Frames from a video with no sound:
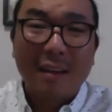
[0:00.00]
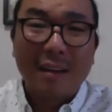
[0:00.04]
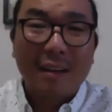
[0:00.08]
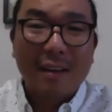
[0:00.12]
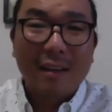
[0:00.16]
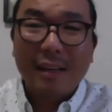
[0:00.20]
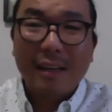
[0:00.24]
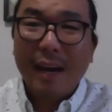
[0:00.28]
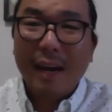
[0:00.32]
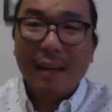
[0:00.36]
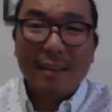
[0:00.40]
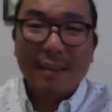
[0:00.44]

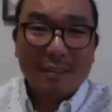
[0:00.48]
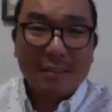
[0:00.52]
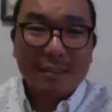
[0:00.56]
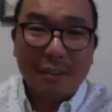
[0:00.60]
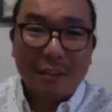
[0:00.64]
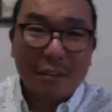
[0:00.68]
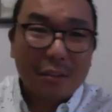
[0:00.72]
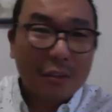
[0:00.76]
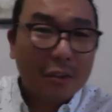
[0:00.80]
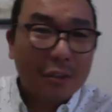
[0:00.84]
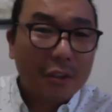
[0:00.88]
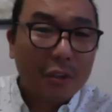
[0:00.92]

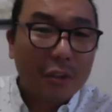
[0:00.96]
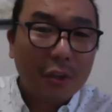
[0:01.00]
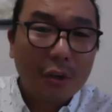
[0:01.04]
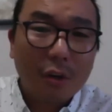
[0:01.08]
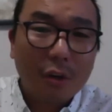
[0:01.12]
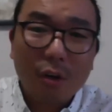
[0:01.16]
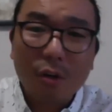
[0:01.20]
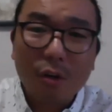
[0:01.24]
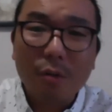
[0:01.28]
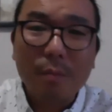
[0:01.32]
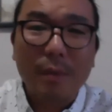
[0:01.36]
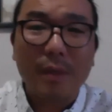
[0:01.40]

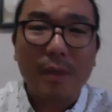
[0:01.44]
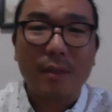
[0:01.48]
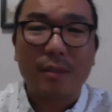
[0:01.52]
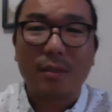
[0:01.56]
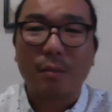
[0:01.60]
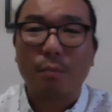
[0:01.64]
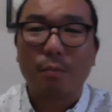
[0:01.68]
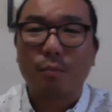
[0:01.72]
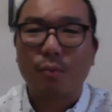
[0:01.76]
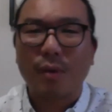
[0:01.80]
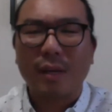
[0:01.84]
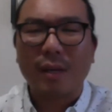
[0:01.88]
determined to
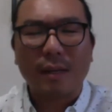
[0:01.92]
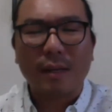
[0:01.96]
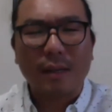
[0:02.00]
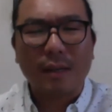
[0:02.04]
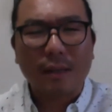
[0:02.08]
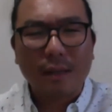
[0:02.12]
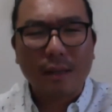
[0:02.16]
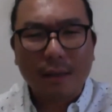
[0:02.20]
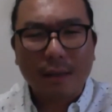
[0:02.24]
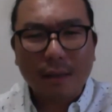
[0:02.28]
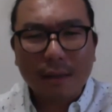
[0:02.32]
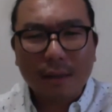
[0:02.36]
bring
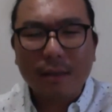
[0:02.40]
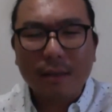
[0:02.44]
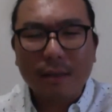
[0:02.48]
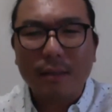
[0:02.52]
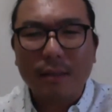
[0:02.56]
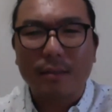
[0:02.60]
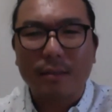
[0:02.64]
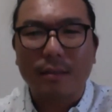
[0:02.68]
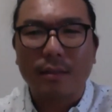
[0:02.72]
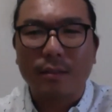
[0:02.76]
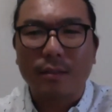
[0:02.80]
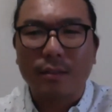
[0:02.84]

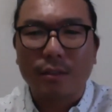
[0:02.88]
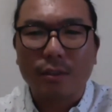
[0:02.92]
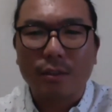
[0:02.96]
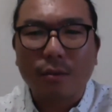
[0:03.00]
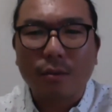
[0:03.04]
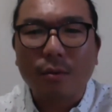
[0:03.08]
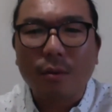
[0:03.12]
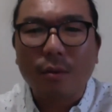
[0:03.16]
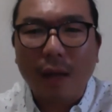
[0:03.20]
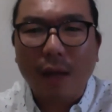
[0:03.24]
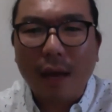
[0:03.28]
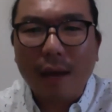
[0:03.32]
goodness into your
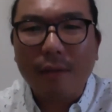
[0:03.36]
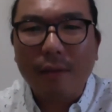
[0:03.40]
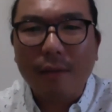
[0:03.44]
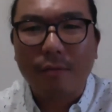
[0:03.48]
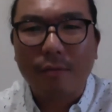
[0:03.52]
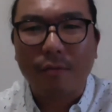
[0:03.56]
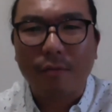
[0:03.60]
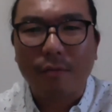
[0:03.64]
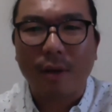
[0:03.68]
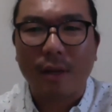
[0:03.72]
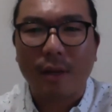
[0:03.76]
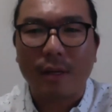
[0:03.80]
life,
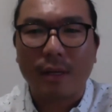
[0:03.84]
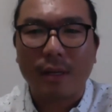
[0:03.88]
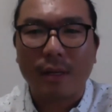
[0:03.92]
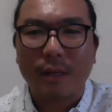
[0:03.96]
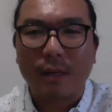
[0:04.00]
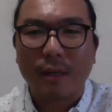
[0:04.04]
Randy.